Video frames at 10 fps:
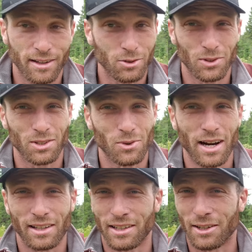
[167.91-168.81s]
This was a
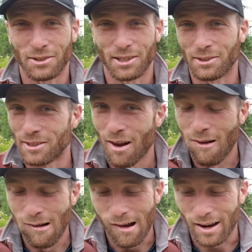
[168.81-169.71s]
while ago, so
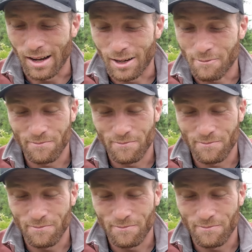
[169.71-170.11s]
uh,